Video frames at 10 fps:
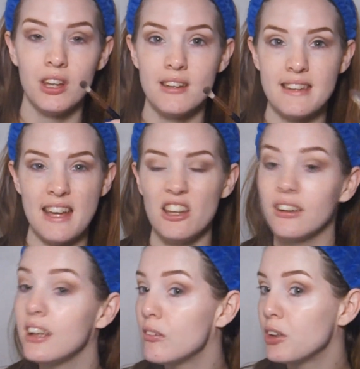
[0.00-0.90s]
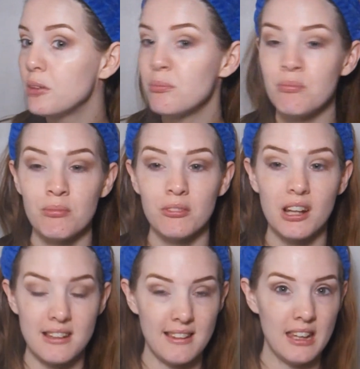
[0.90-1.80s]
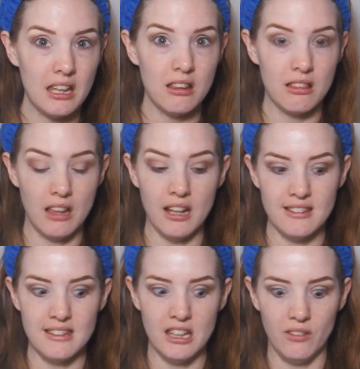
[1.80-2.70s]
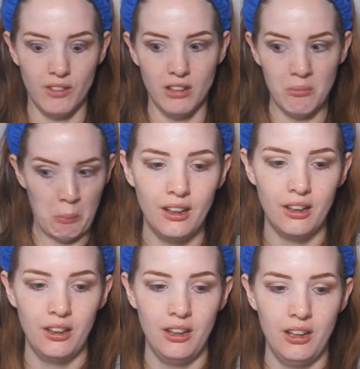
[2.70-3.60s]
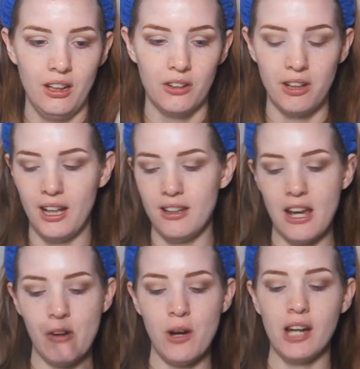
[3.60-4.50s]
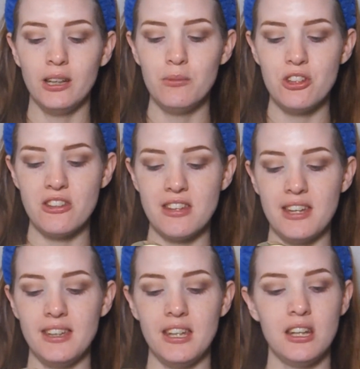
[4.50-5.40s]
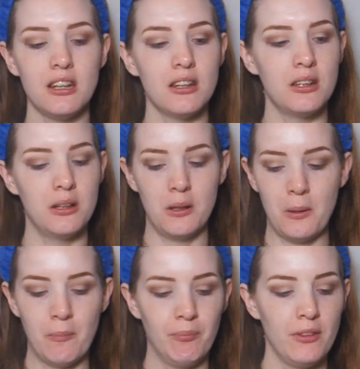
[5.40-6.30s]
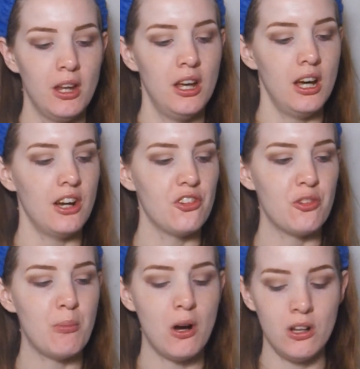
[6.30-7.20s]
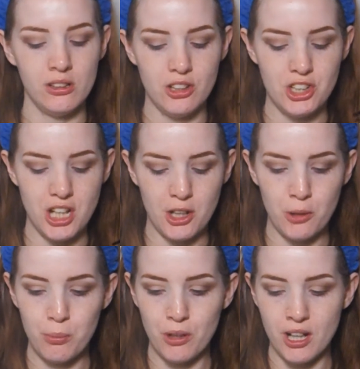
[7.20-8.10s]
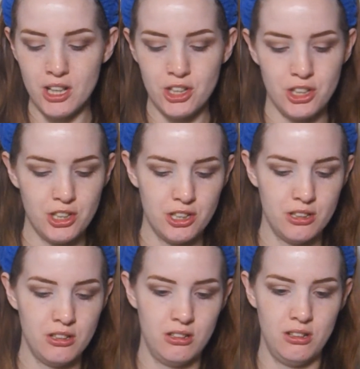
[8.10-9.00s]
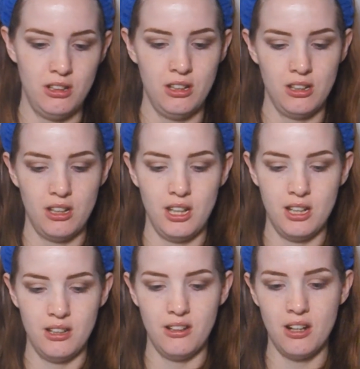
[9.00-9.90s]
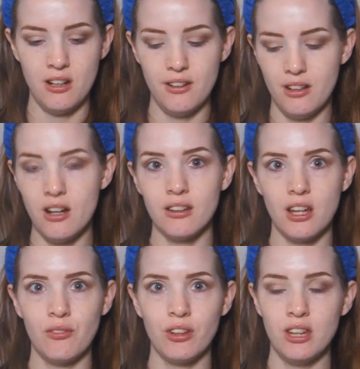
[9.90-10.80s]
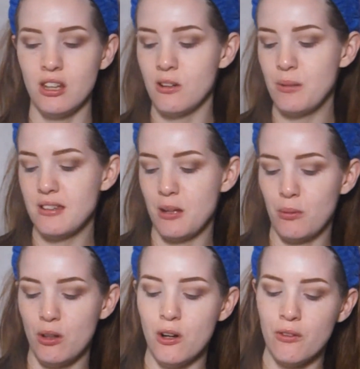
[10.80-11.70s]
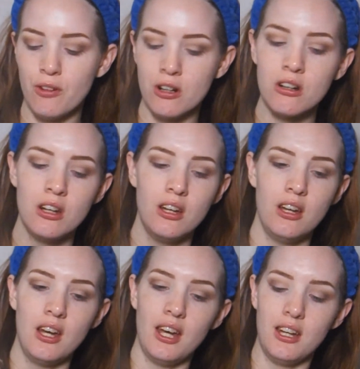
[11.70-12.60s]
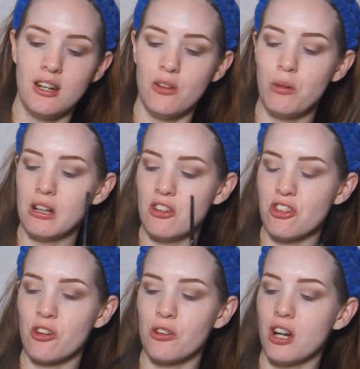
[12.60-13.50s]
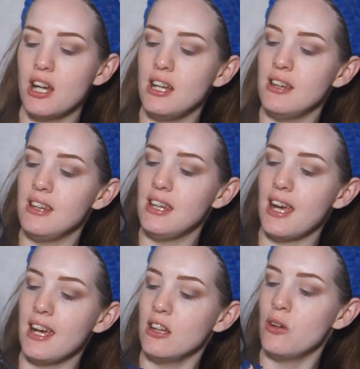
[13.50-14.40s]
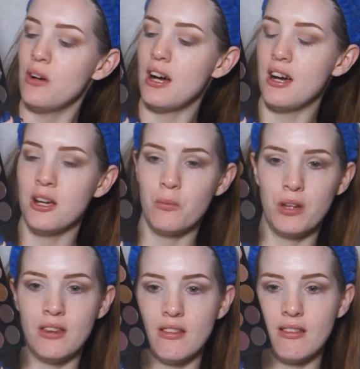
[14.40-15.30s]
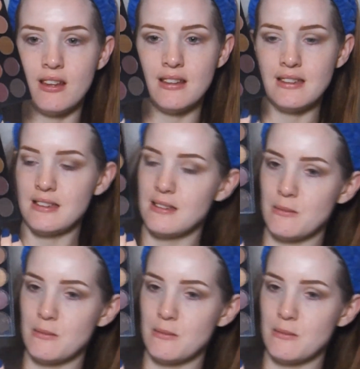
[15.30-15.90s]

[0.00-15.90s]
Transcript: Does that look even? I think that's even. Okay, now I am just taking a small shadow brush and not knock everything on my table over. And we're going to start creating the halo eye with this